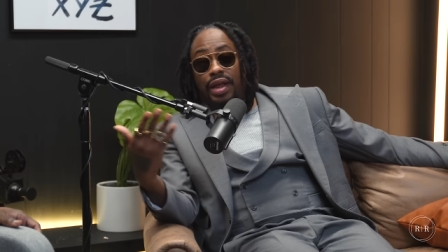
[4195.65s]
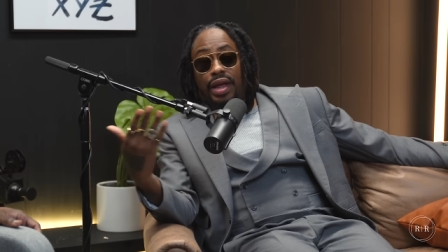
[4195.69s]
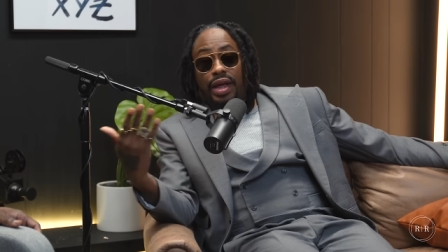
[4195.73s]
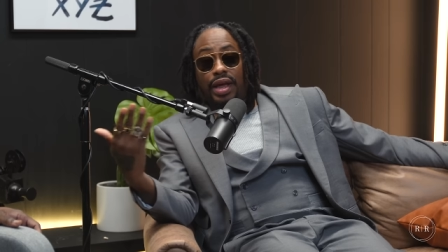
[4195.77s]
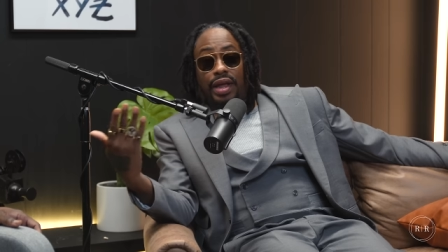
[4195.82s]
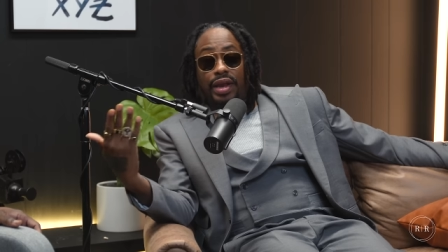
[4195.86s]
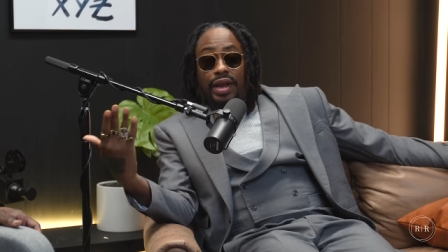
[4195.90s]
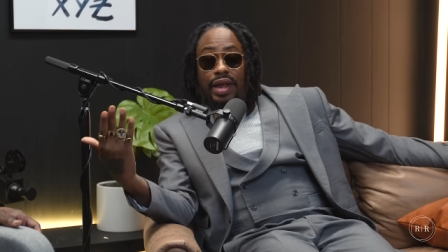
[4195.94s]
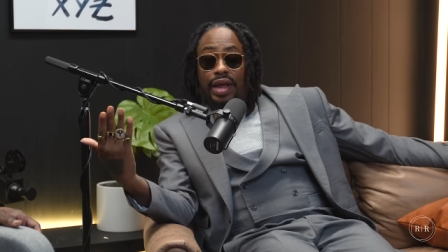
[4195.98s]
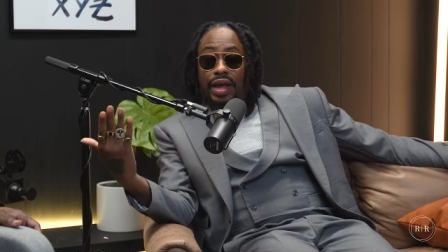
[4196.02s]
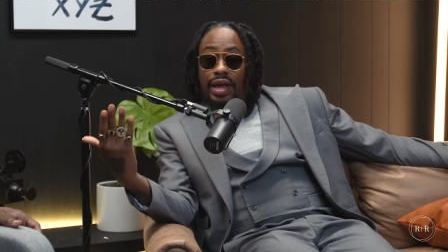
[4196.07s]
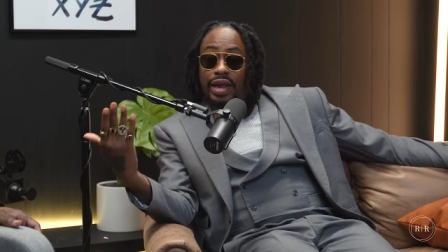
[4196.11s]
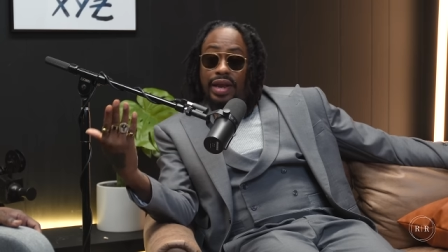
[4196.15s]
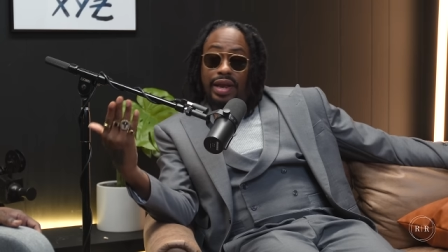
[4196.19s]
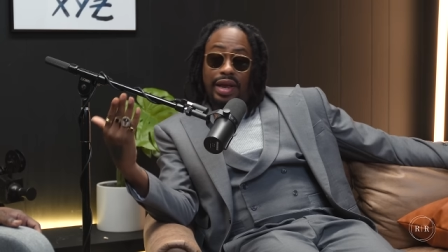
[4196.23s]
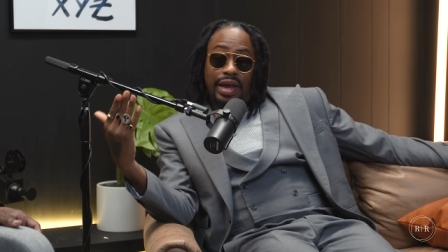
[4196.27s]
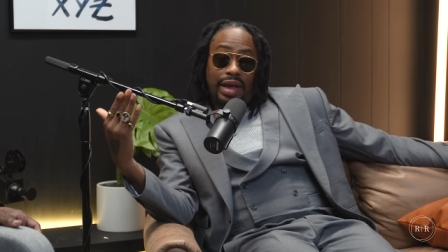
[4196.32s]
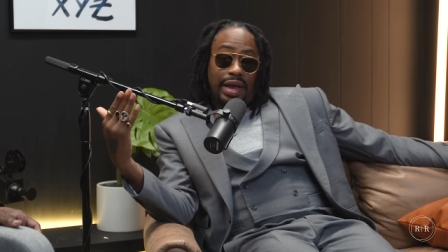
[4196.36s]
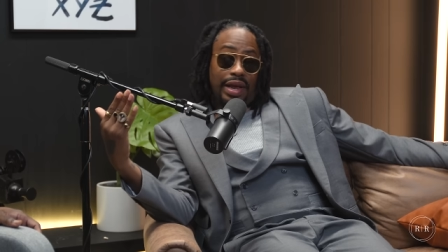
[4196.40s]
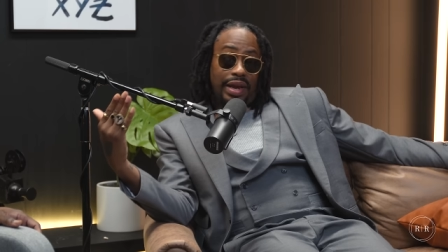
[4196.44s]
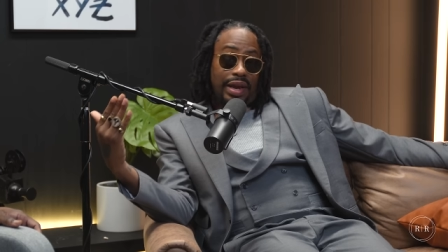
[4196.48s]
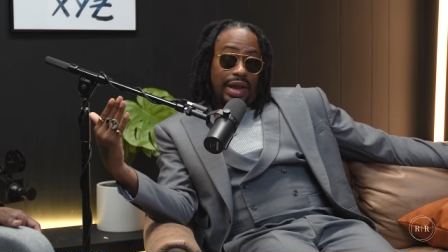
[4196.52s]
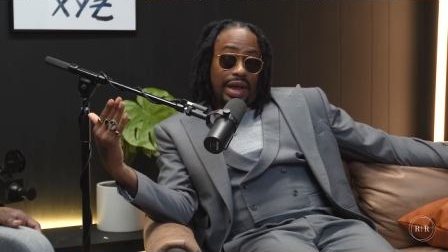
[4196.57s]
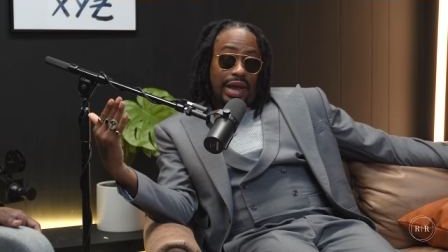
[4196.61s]
And
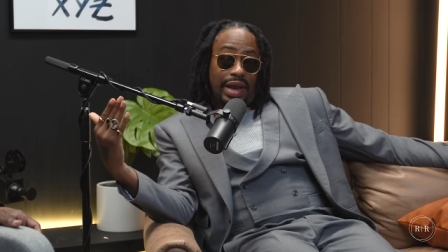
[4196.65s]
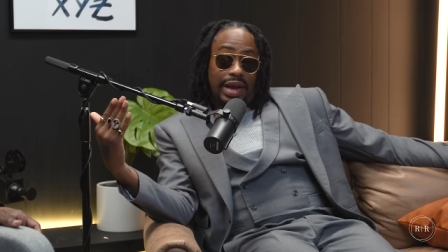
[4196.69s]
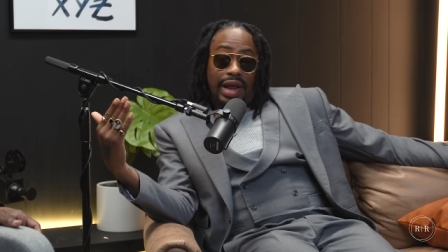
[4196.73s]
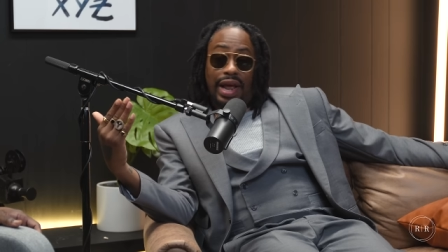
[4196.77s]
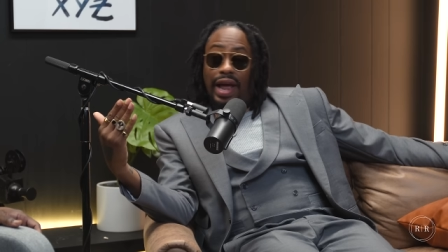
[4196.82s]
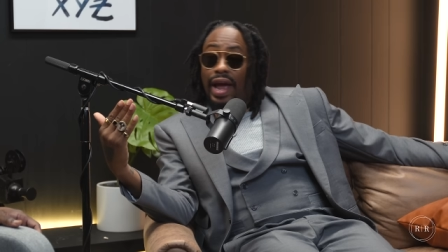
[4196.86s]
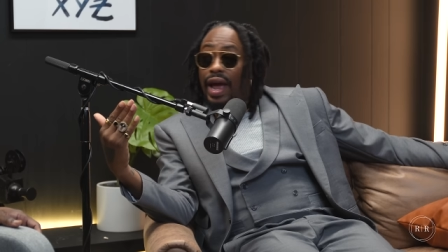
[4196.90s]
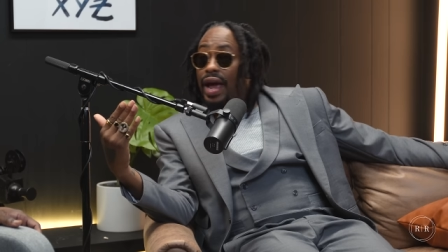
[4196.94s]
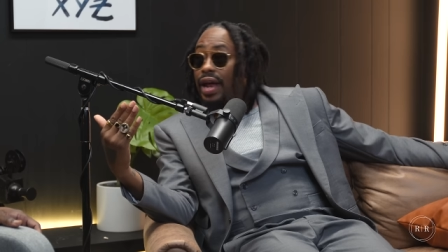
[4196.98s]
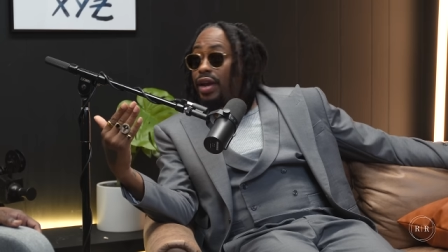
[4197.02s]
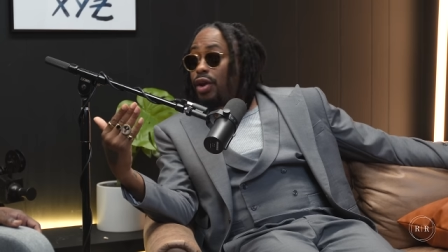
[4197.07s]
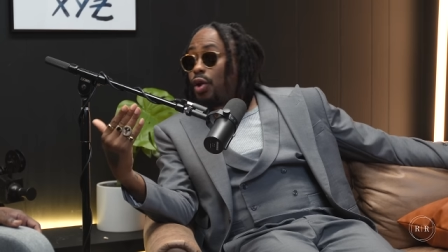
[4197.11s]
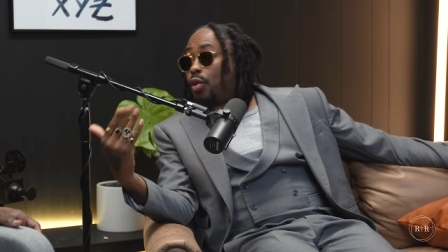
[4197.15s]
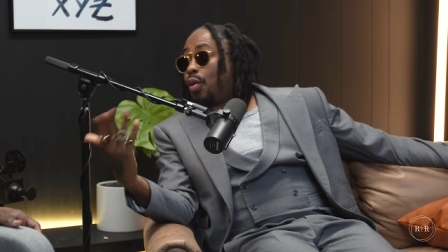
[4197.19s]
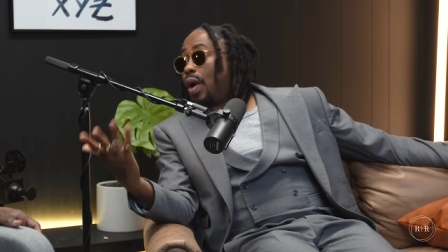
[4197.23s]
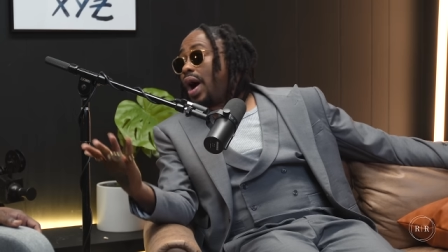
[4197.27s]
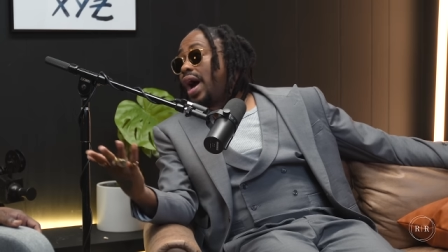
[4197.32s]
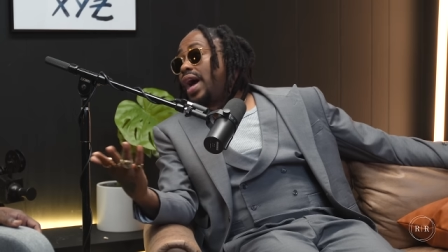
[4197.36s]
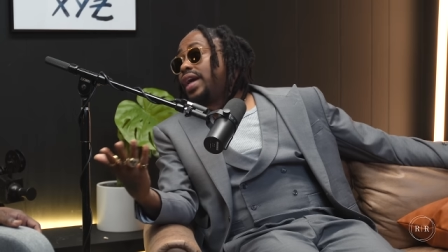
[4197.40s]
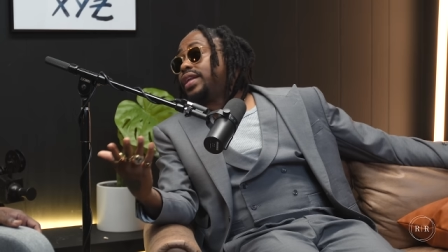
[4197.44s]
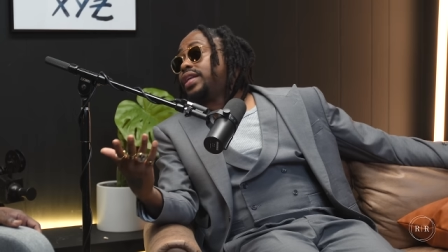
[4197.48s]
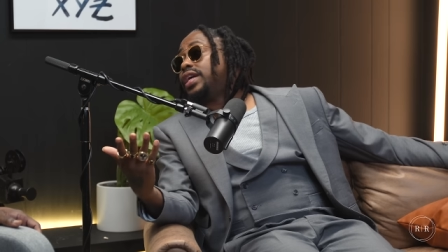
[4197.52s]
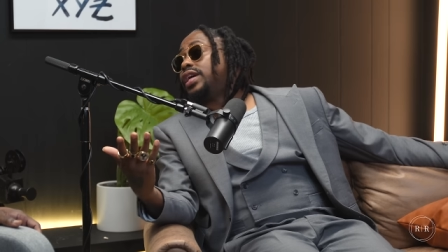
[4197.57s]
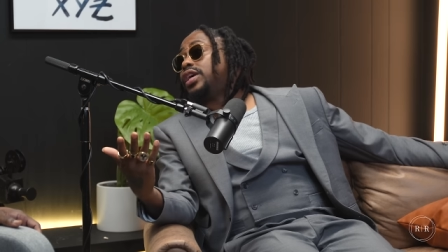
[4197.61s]
they had no
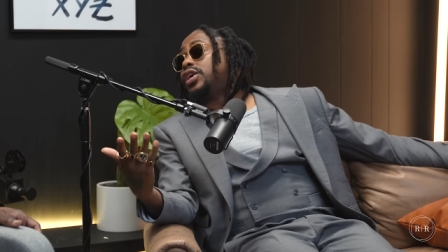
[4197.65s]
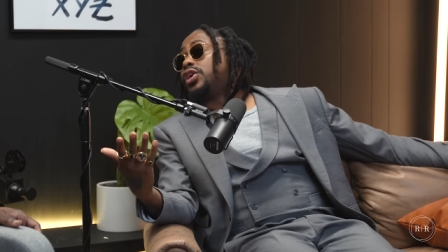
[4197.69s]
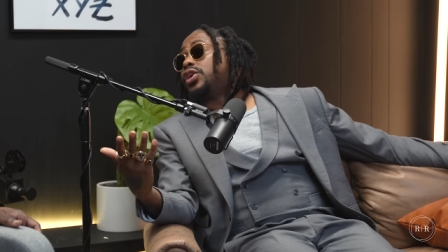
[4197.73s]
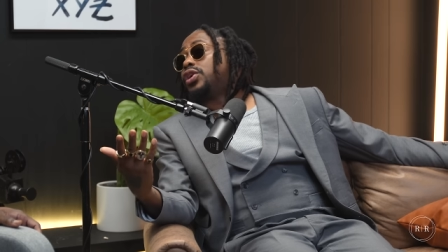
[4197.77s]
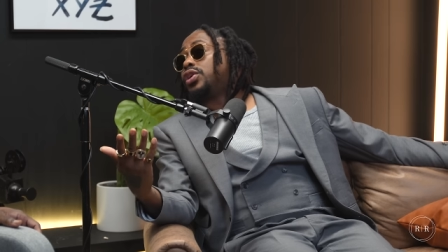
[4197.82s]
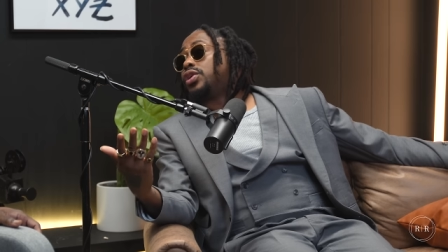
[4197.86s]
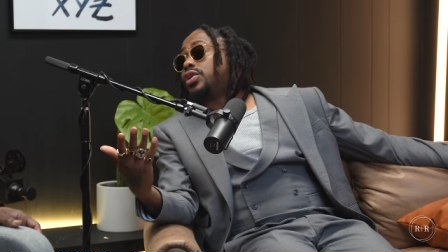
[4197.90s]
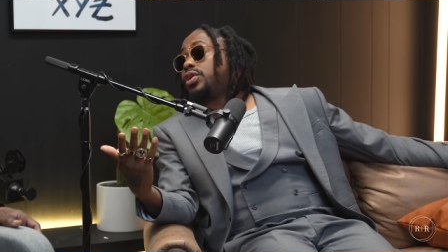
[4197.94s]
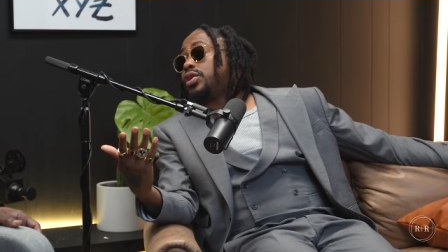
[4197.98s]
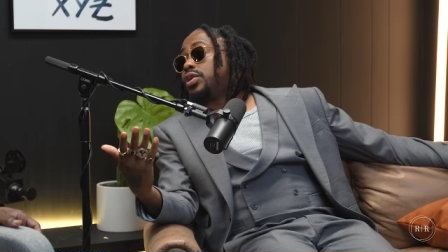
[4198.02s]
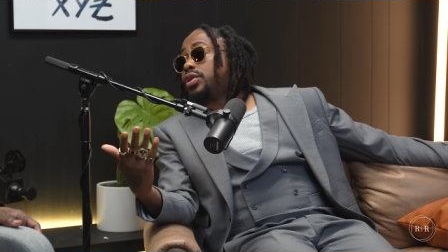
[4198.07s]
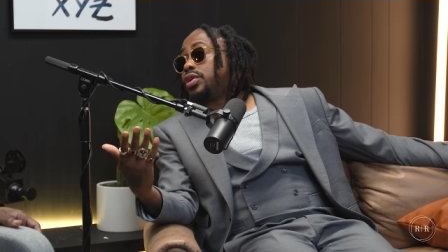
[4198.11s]
idea.